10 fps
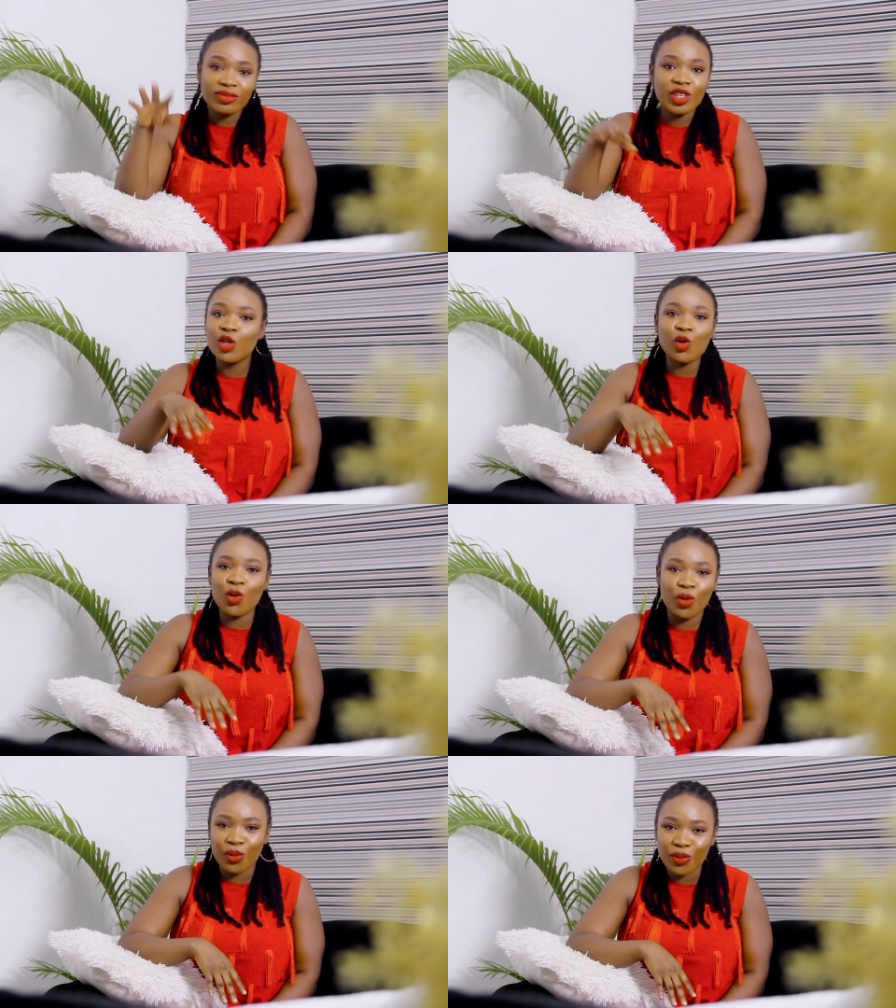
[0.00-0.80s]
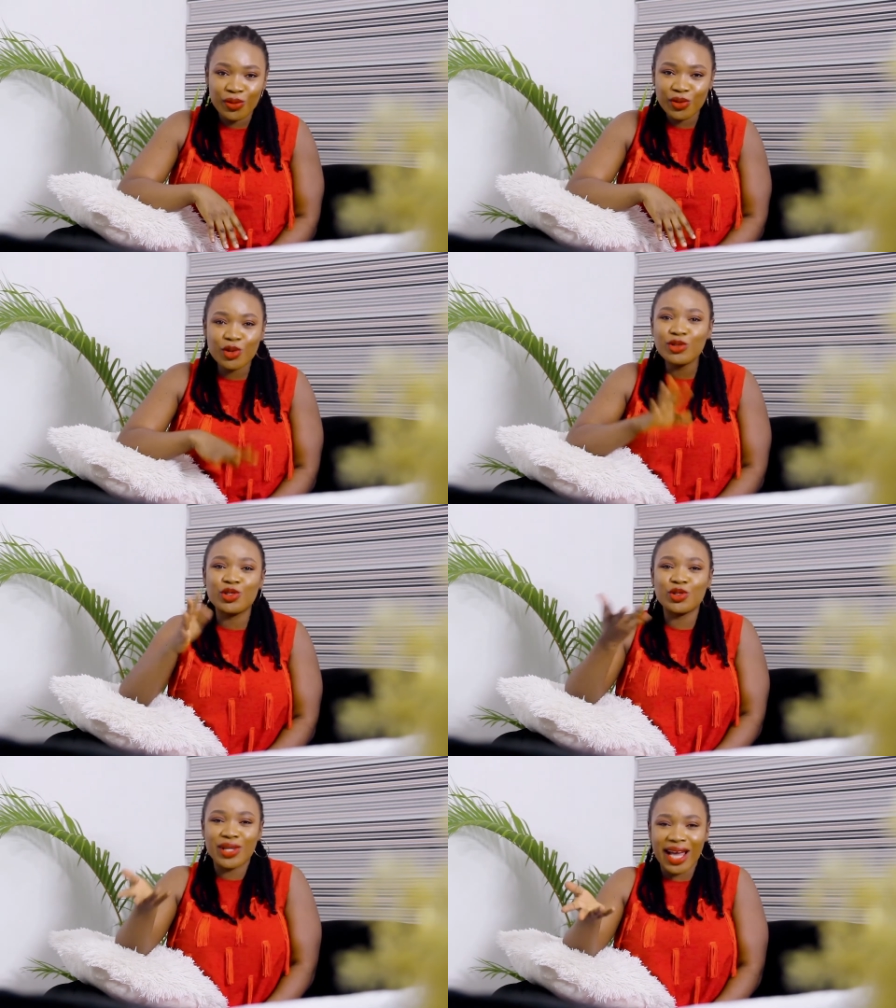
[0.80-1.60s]
No, don't
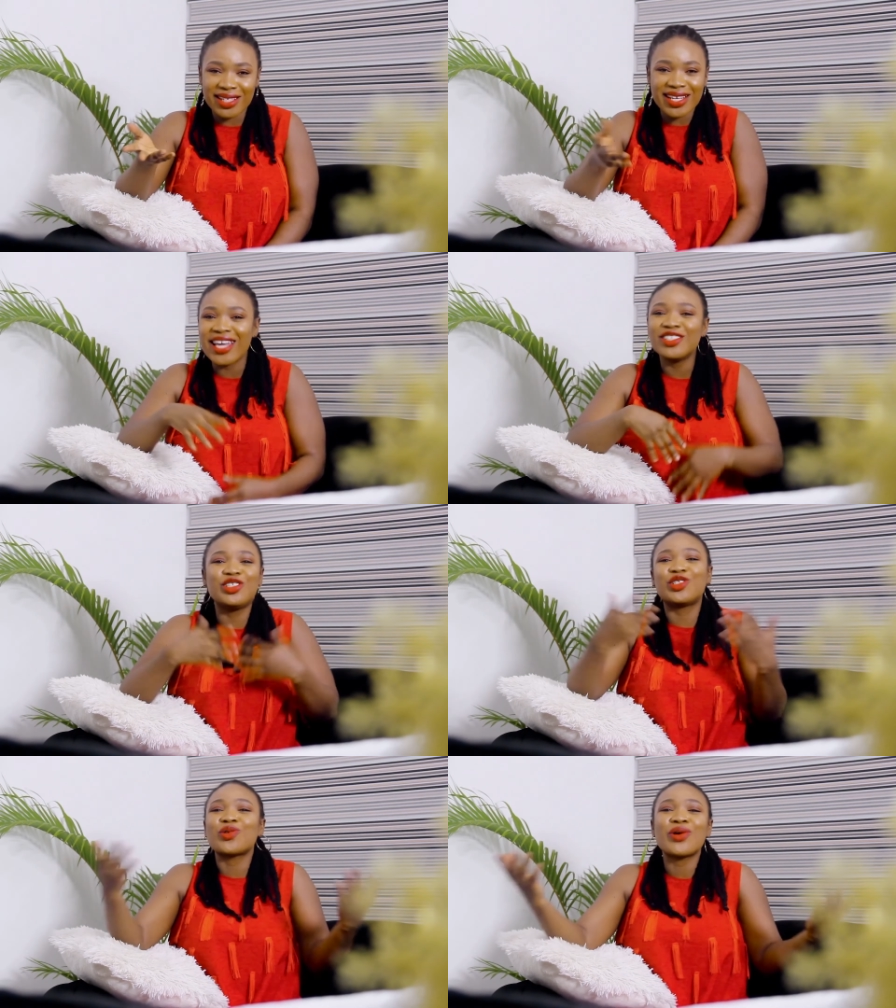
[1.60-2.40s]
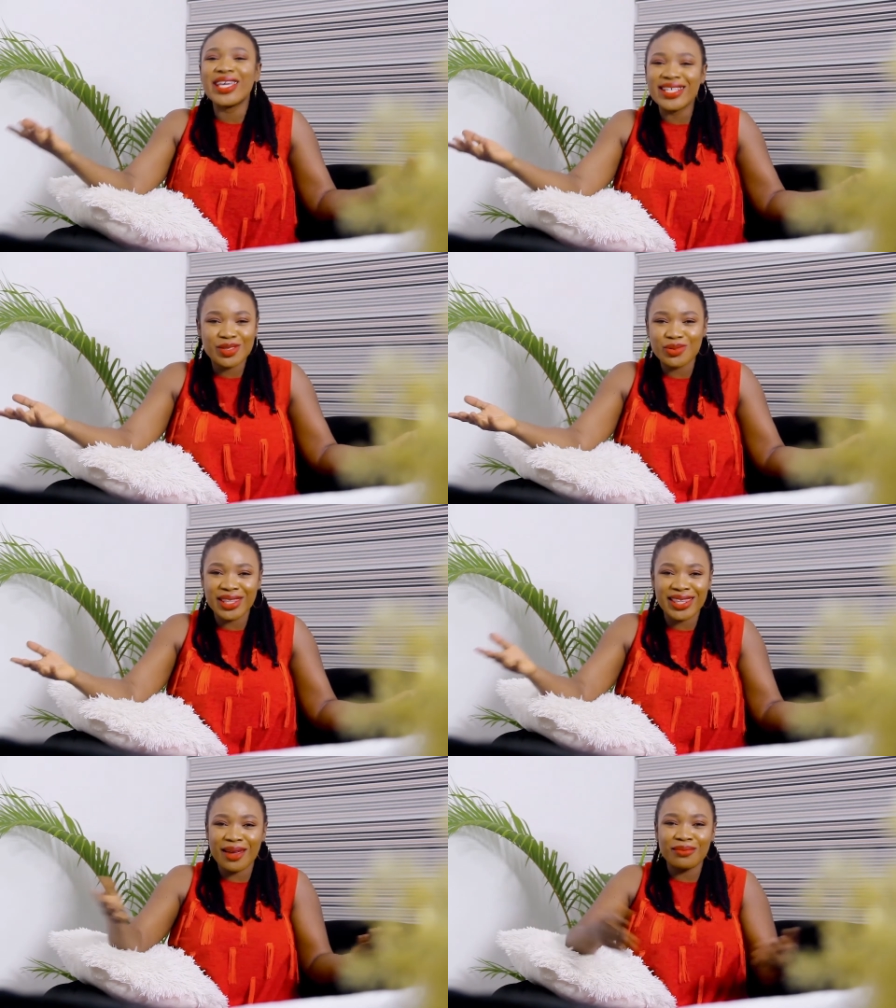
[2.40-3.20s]
do that. Enjoy it
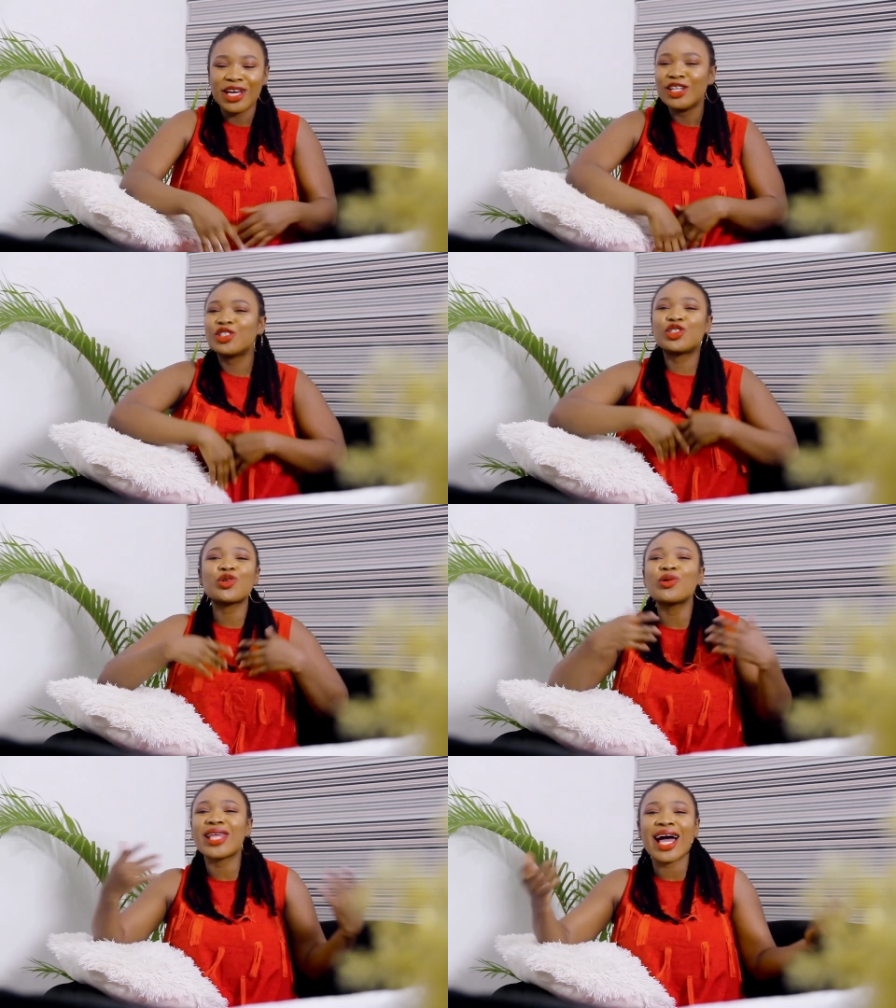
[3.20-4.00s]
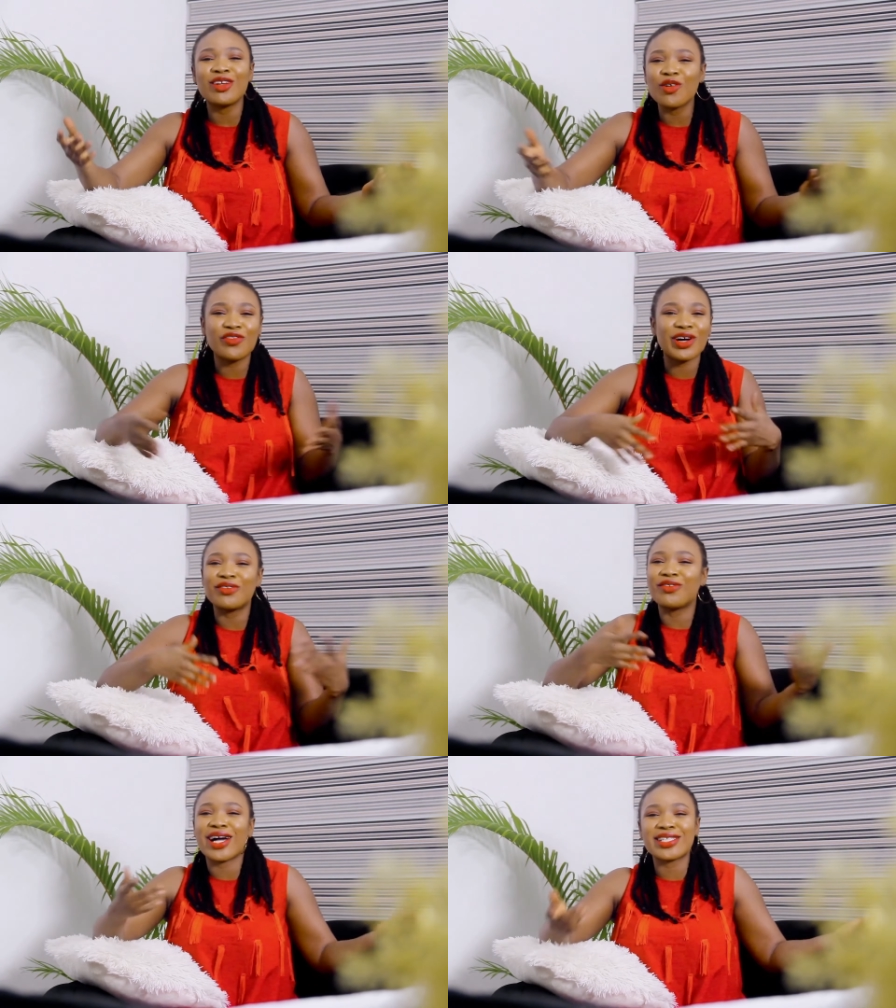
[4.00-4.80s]
with them. Show that love and
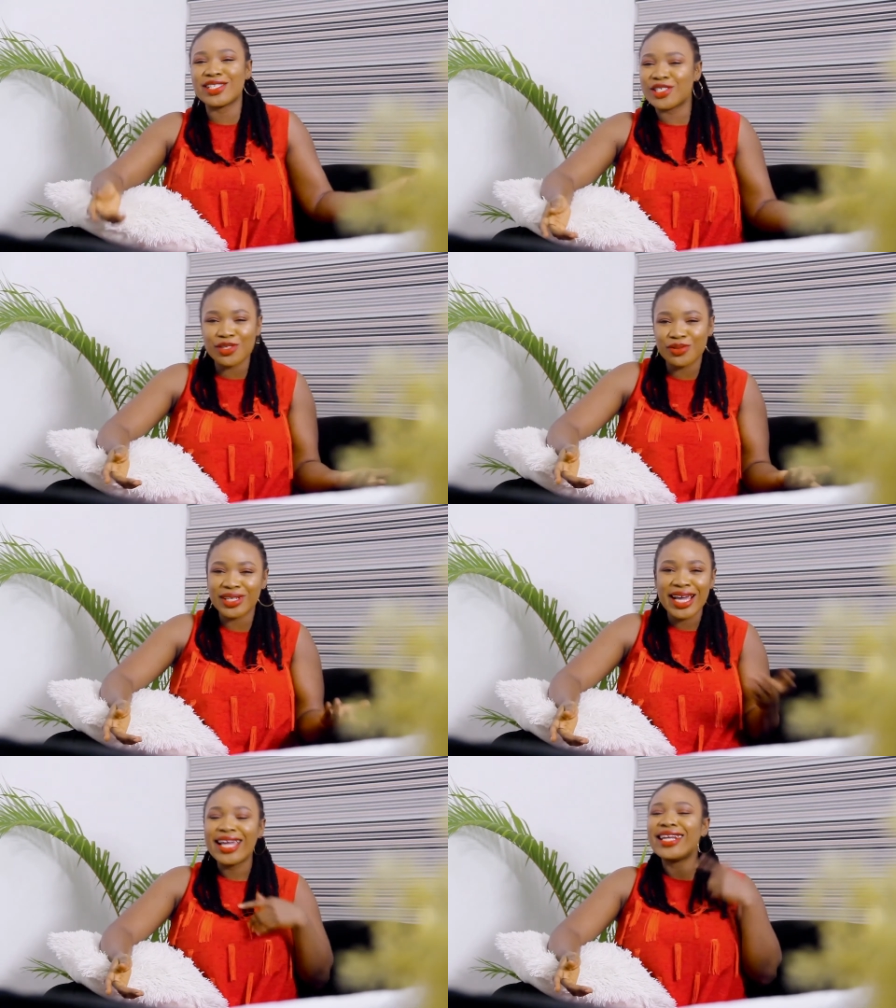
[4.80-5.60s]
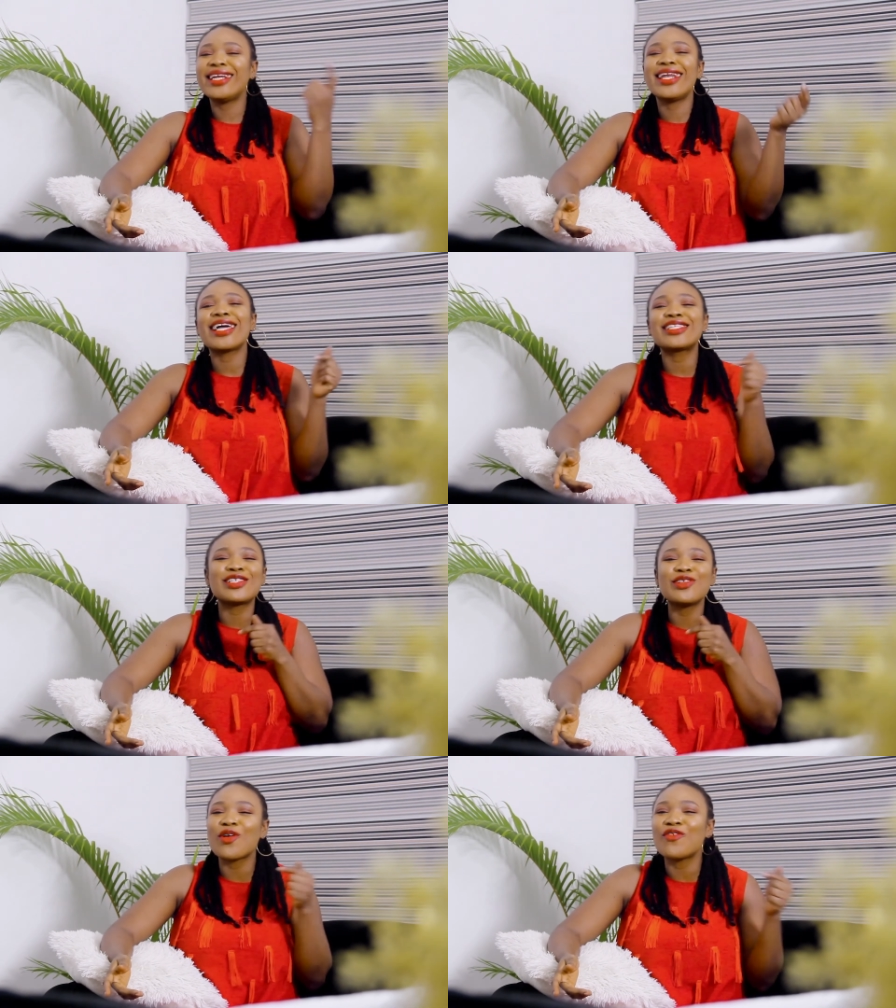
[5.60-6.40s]
gratitude. Let
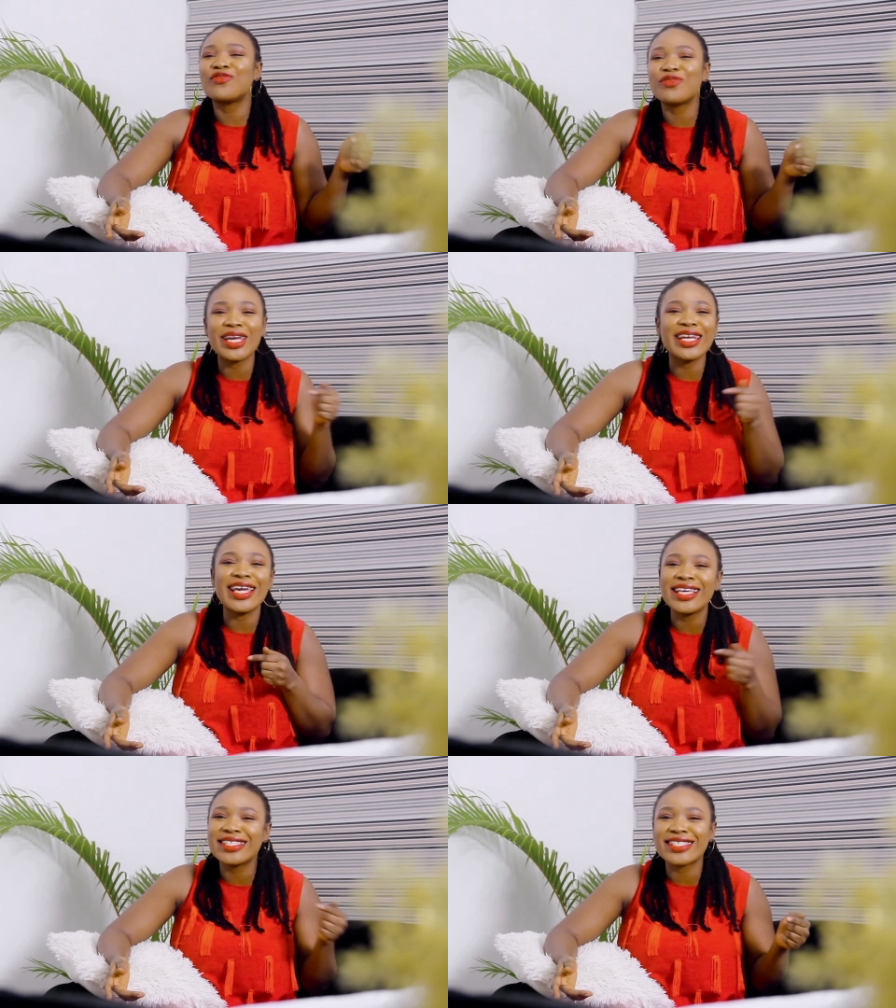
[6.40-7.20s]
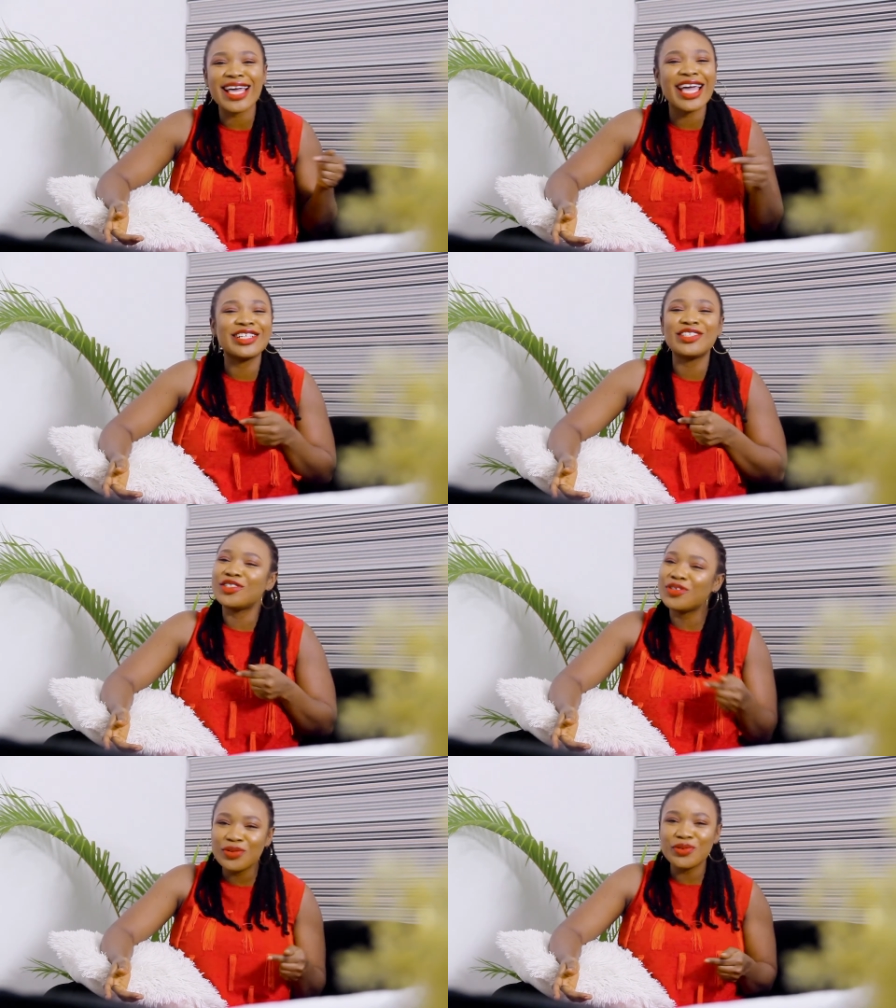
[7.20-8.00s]
love reign inside
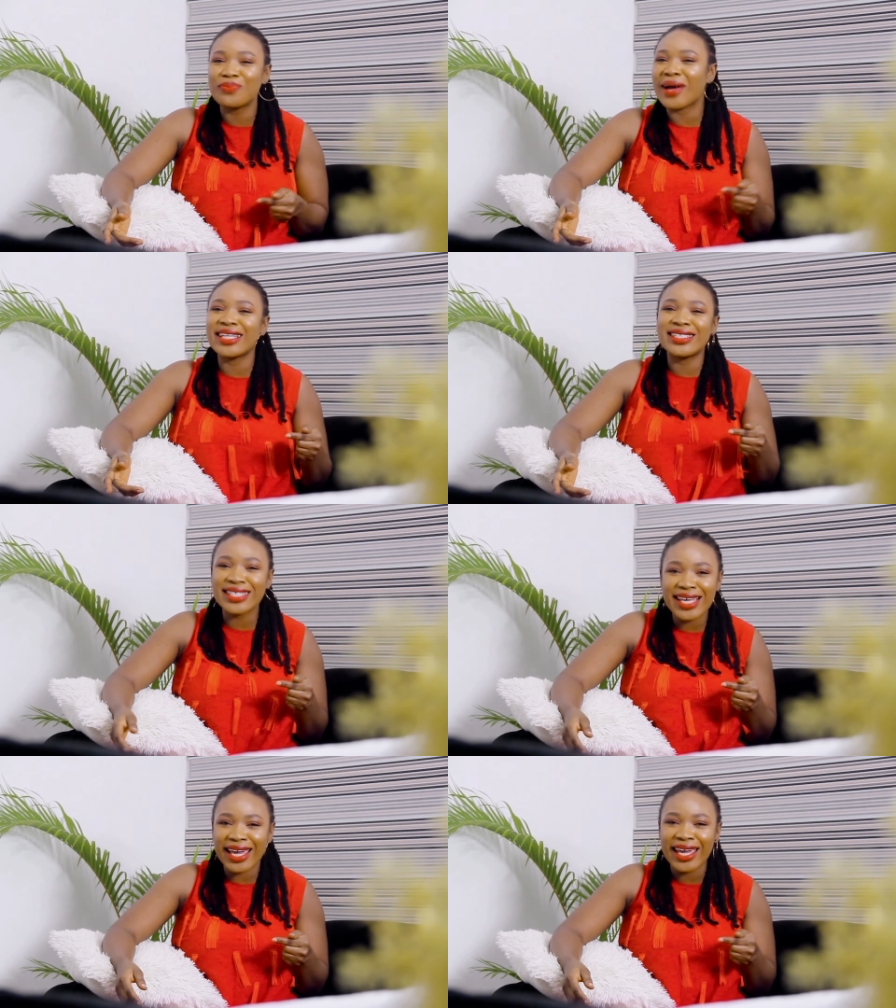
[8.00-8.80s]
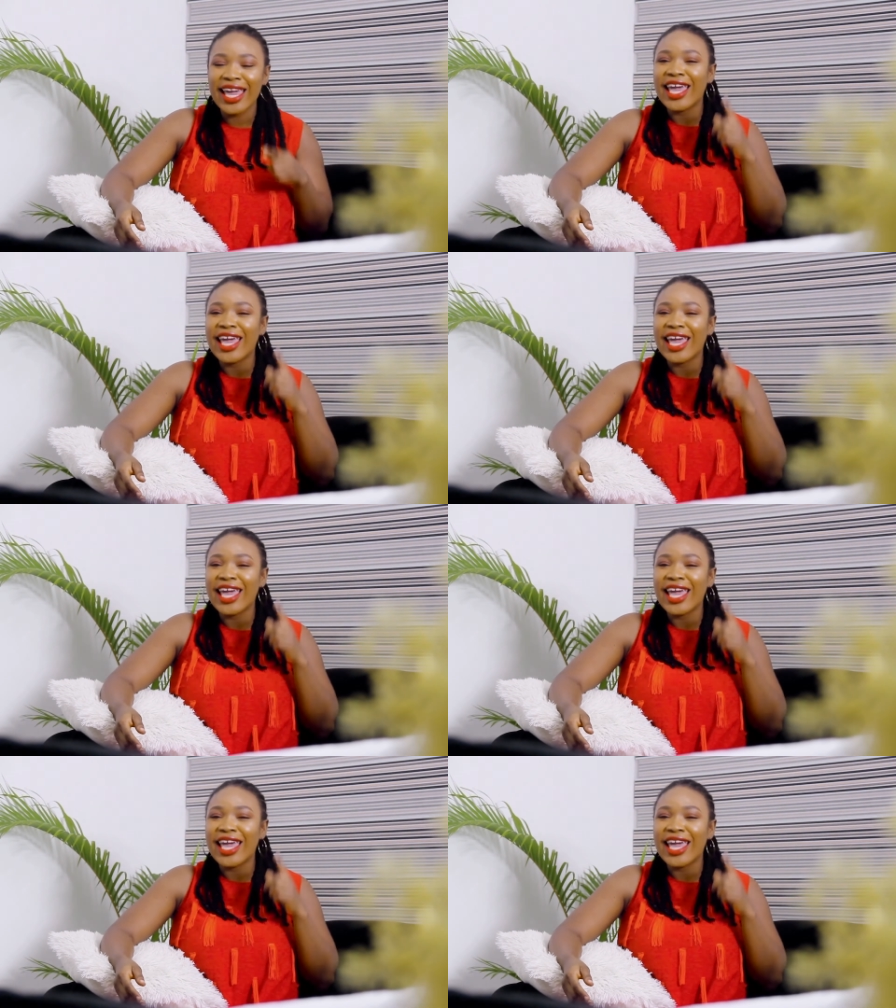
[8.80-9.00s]
you, my dear.